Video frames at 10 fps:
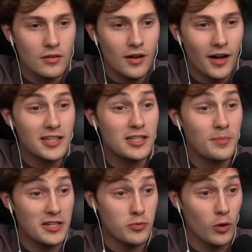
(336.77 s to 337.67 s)
Huntington
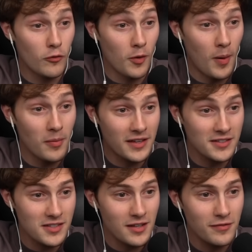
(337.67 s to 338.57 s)
Beach, where
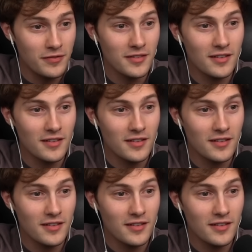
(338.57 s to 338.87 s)
Republicans live?